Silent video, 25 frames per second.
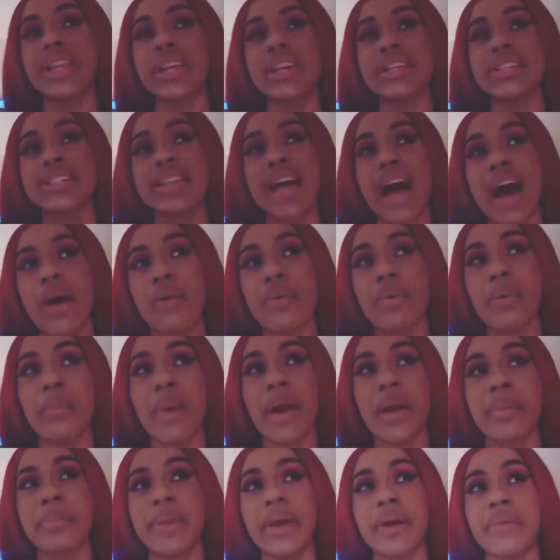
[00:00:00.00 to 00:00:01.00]
to work things
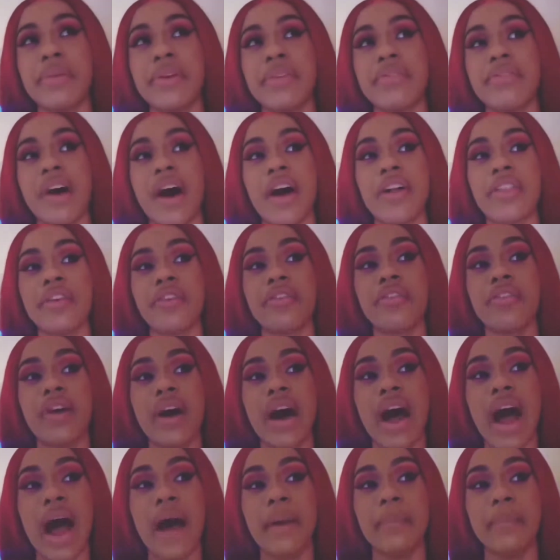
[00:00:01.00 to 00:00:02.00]
out with my baby
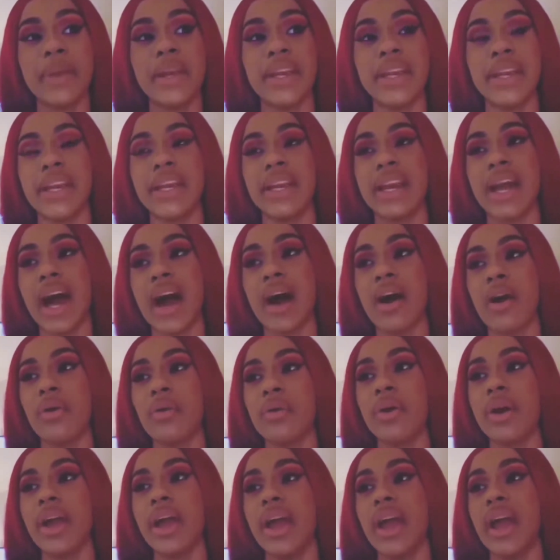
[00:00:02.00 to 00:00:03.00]
father for a hot minute
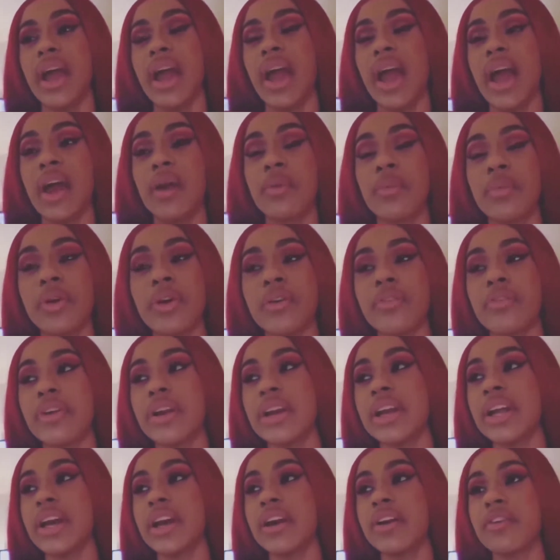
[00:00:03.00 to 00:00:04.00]
now,
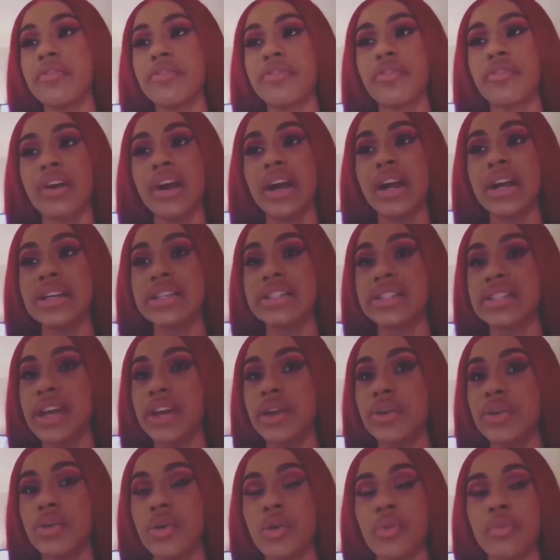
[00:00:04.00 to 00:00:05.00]
and we're really good
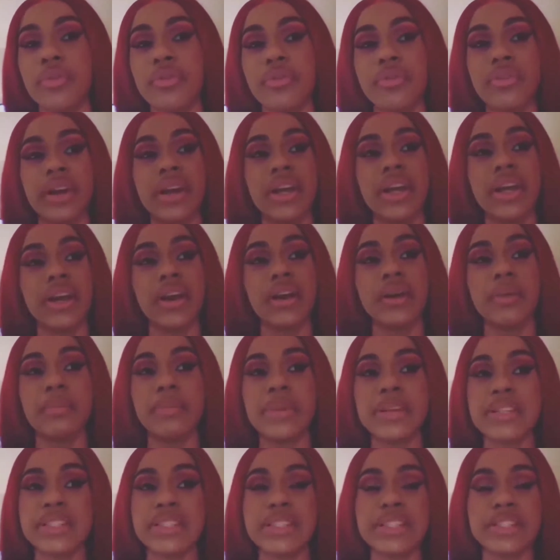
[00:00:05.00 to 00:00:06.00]
friends, and you know, we're
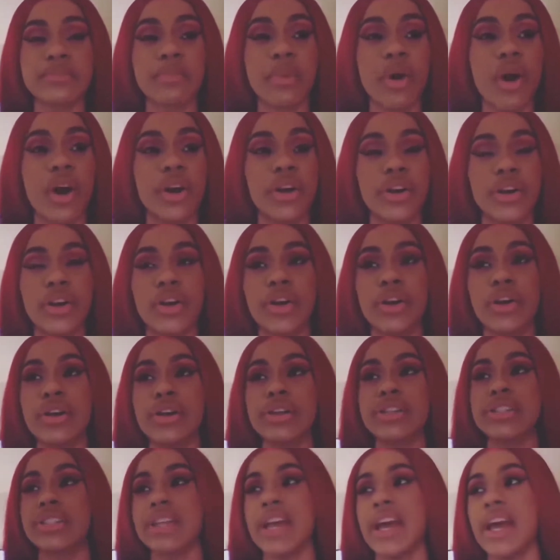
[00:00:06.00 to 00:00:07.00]
really good business
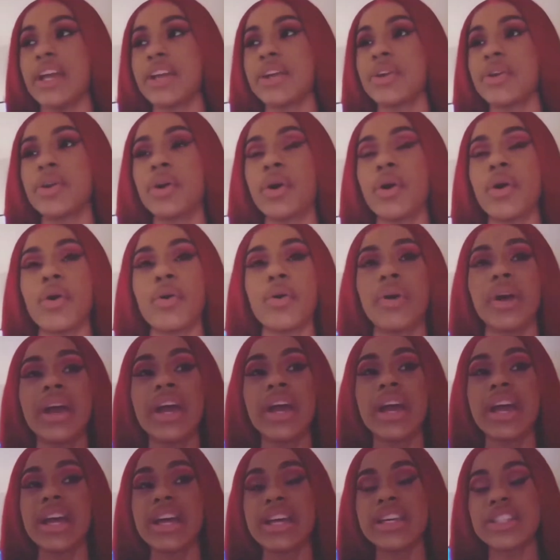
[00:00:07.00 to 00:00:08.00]
partners, and you
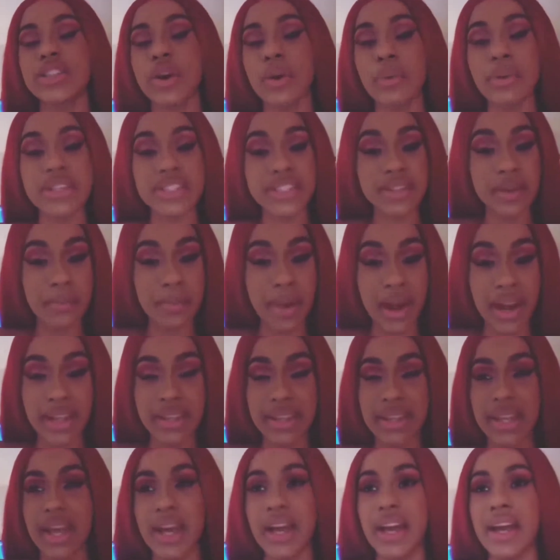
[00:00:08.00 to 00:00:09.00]
know, he's always
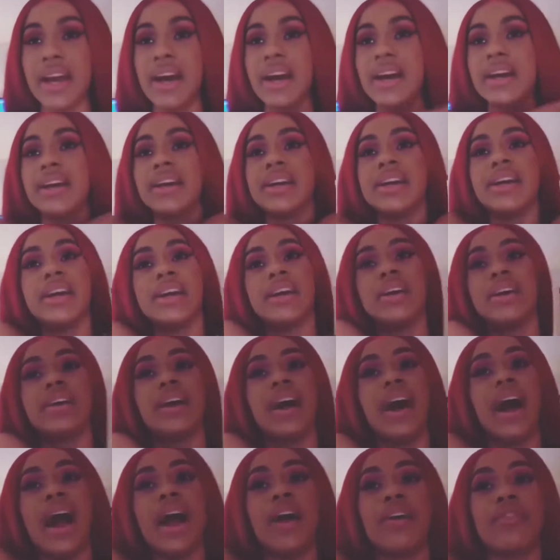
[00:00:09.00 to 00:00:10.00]
somebody that
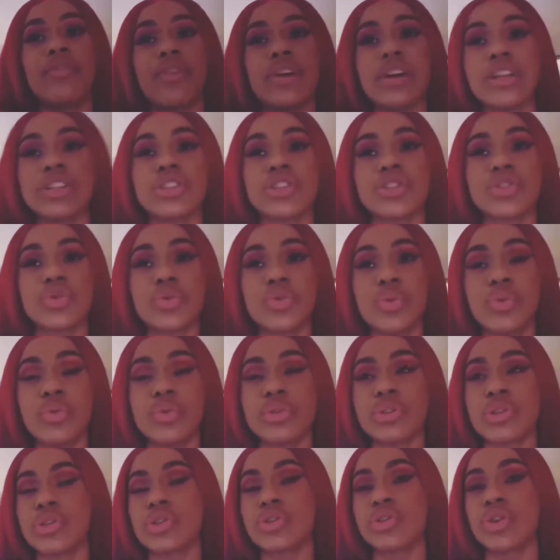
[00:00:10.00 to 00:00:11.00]
I run
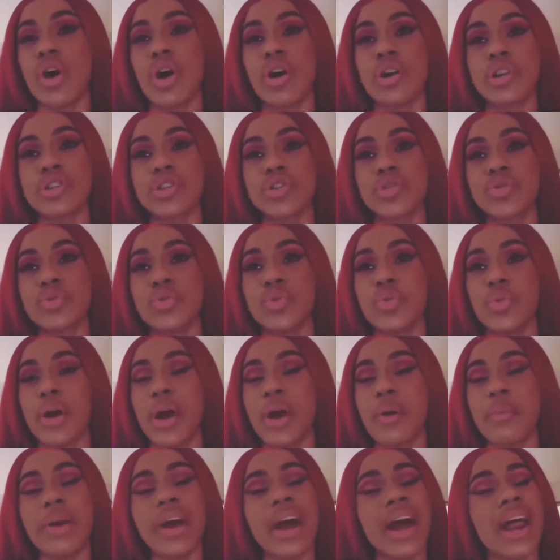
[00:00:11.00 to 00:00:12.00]
to talk
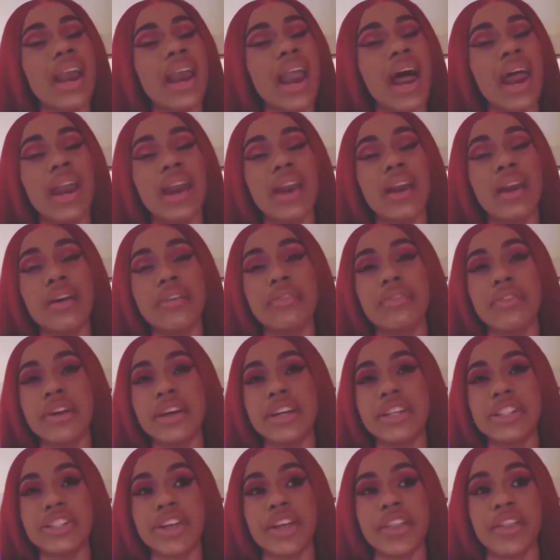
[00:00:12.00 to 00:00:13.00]
to, and we got a lot of
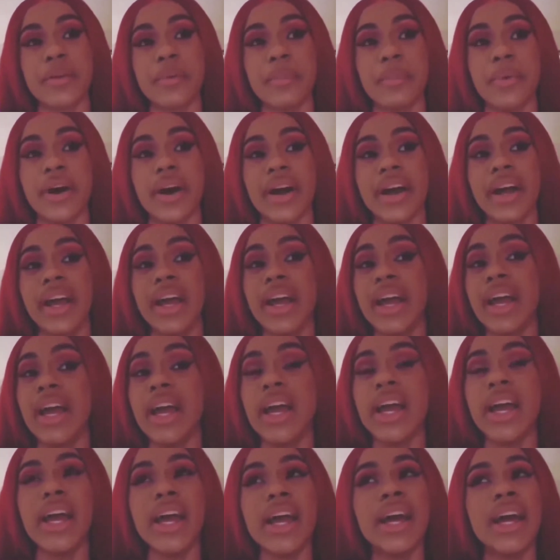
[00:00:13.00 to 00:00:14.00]
love for each other, but